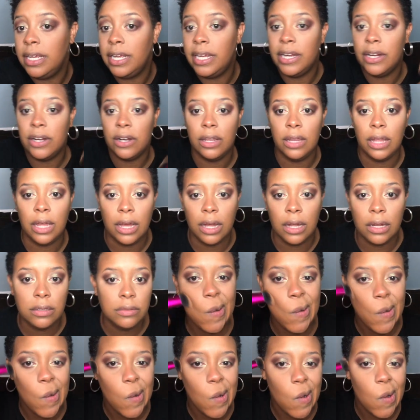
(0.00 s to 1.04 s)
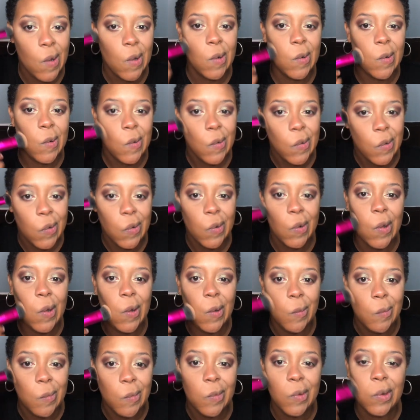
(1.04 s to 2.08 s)
hairline,
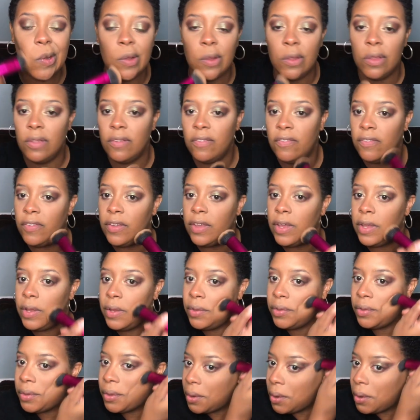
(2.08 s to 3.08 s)
sculpt to the face,